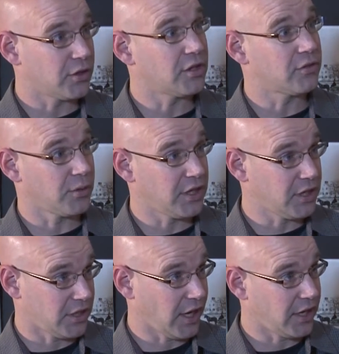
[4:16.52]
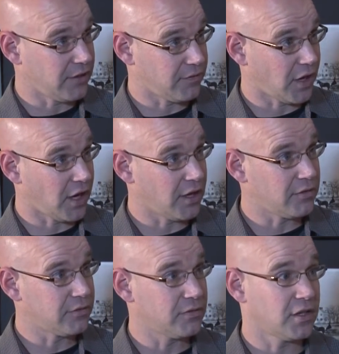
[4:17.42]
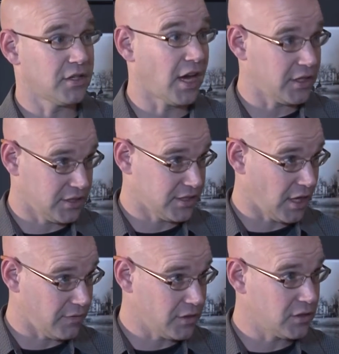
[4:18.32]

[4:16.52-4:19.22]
133 and 95 and 97.